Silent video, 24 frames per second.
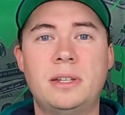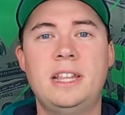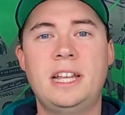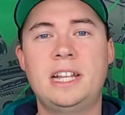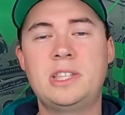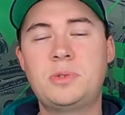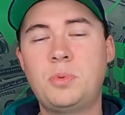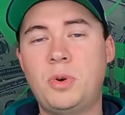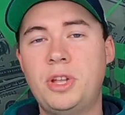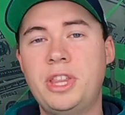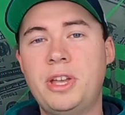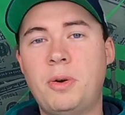
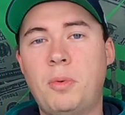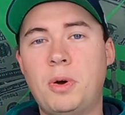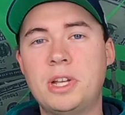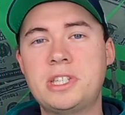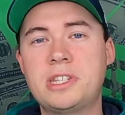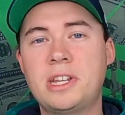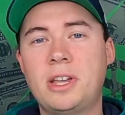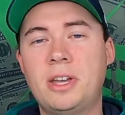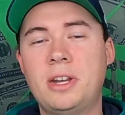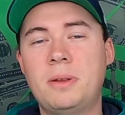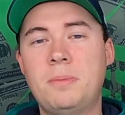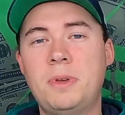That's one that
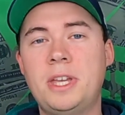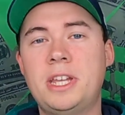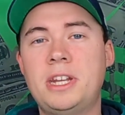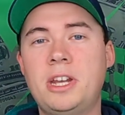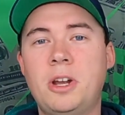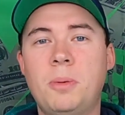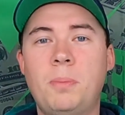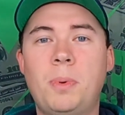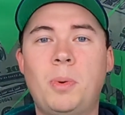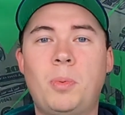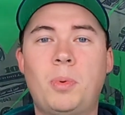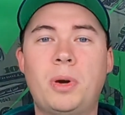wasn't going to be in
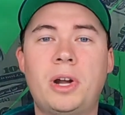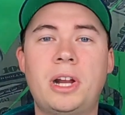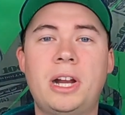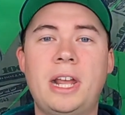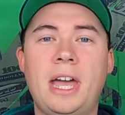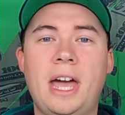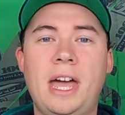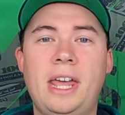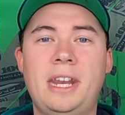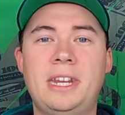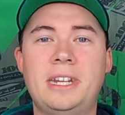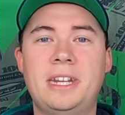here, but we're going
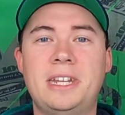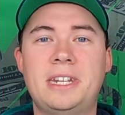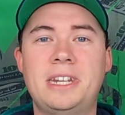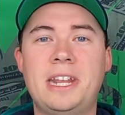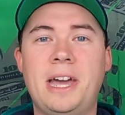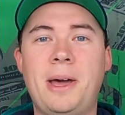to add it in